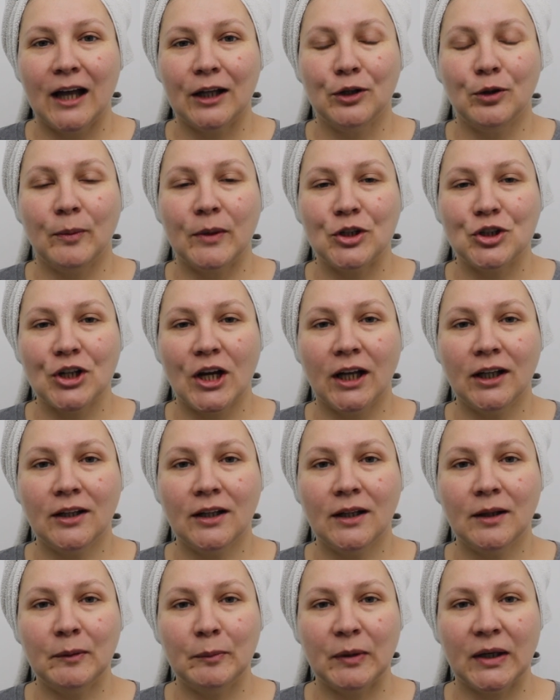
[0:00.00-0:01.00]
to my
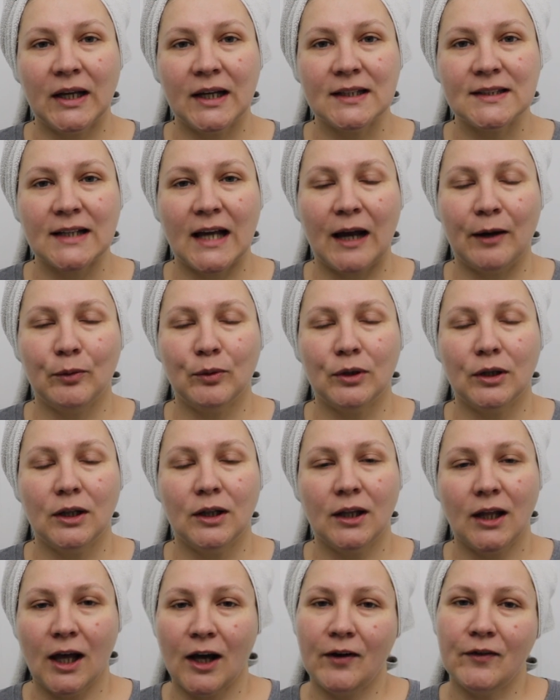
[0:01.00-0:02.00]
channel, because I would
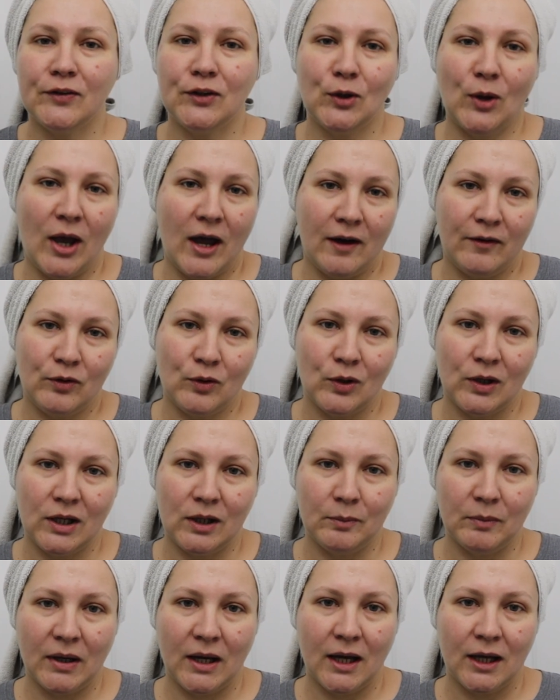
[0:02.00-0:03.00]
love to have you
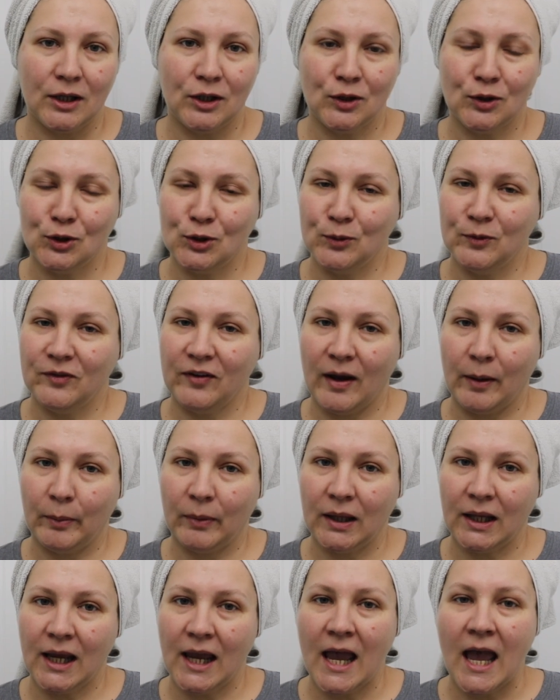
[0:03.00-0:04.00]
in my YouTube
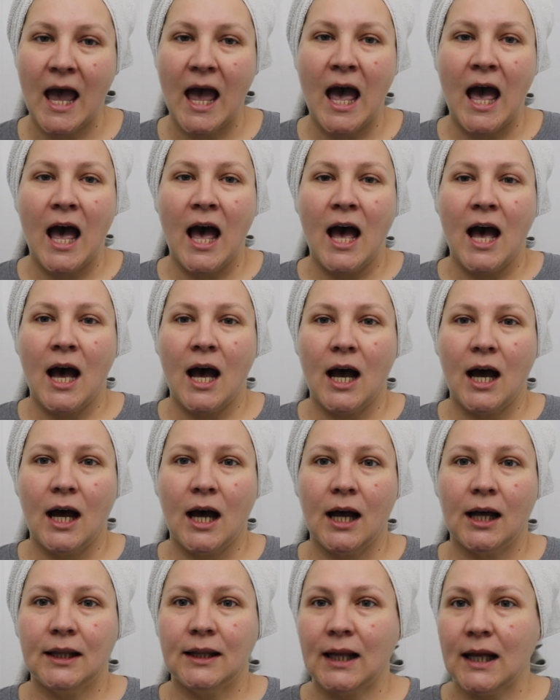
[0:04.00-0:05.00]
family.
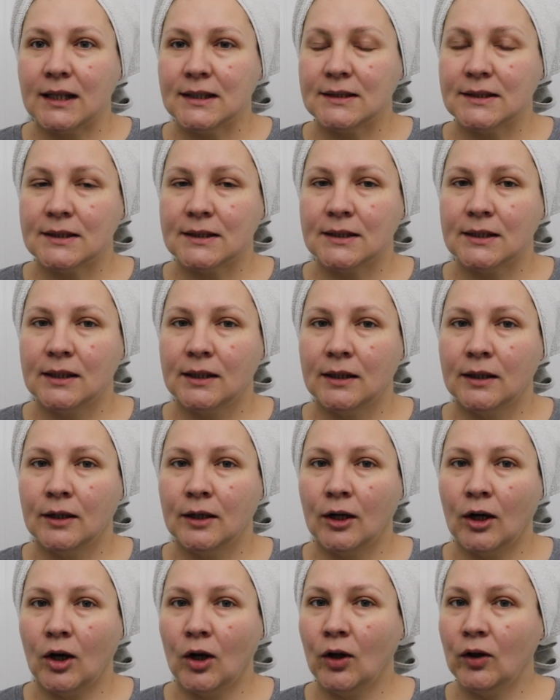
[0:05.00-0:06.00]
That's
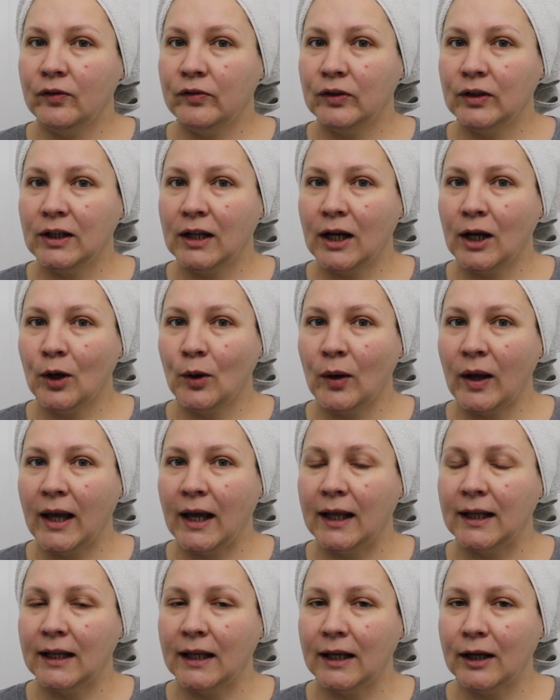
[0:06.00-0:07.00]
all for now,
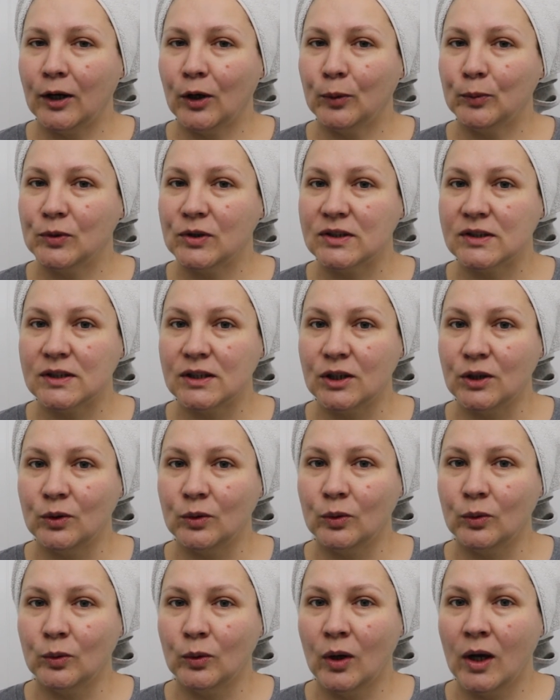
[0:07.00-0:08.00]
and I hope to see
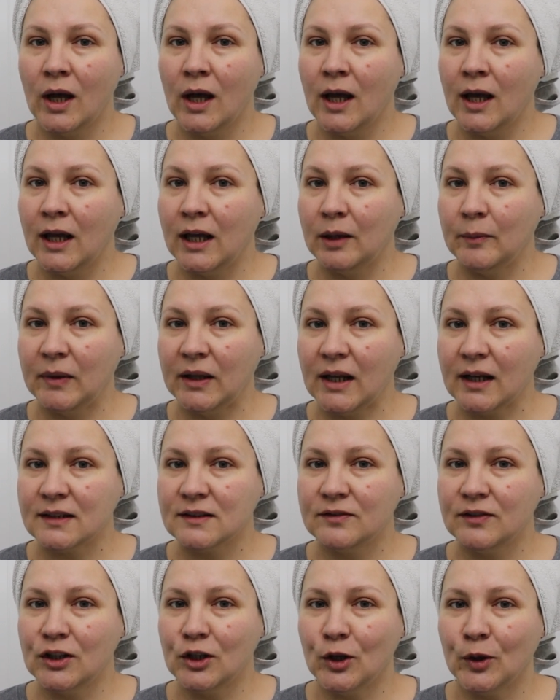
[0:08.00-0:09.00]
you in my
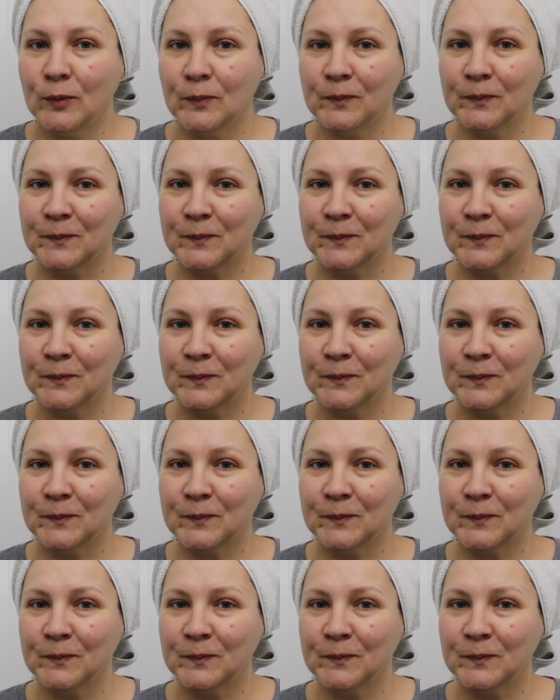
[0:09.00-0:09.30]
next video.